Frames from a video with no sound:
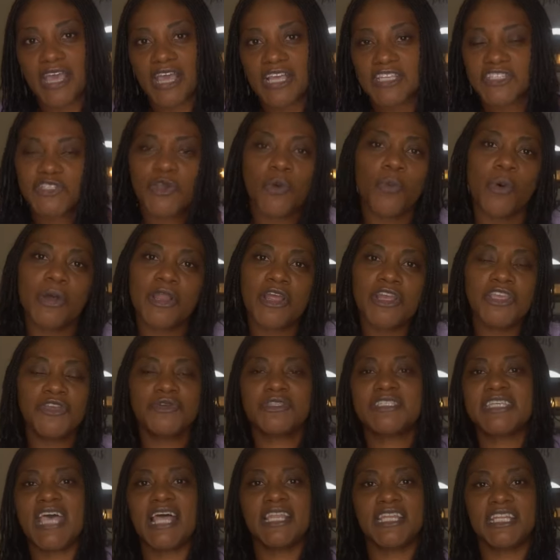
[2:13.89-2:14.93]
So what are
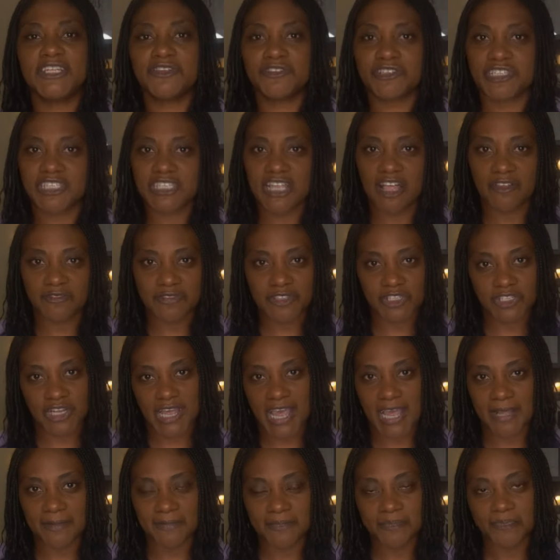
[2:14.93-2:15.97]
you telling yourself
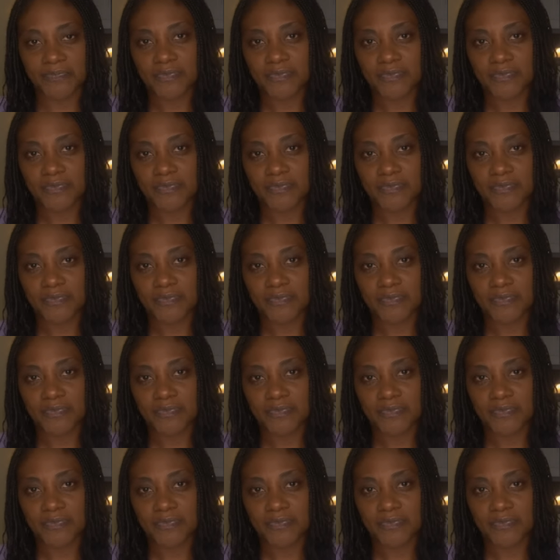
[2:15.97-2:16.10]
today?